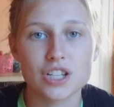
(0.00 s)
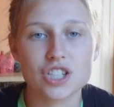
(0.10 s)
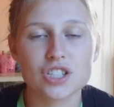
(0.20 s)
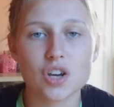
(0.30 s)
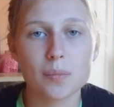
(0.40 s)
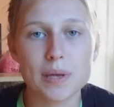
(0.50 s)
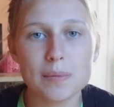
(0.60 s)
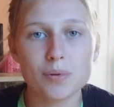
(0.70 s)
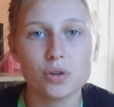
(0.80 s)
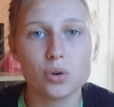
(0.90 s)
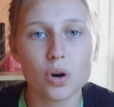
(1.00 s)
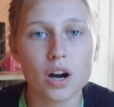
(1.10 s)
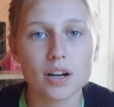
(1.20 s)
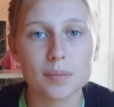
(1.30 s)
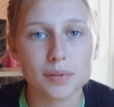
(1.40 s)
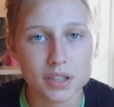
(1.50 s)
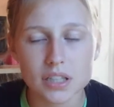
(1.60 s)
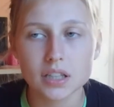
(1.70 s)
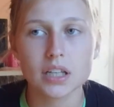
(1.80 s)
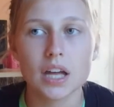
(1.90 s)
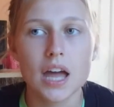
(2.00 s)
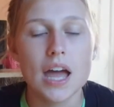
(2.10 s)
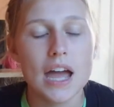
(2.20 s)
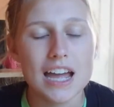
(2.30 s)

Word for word: questions are people who are completely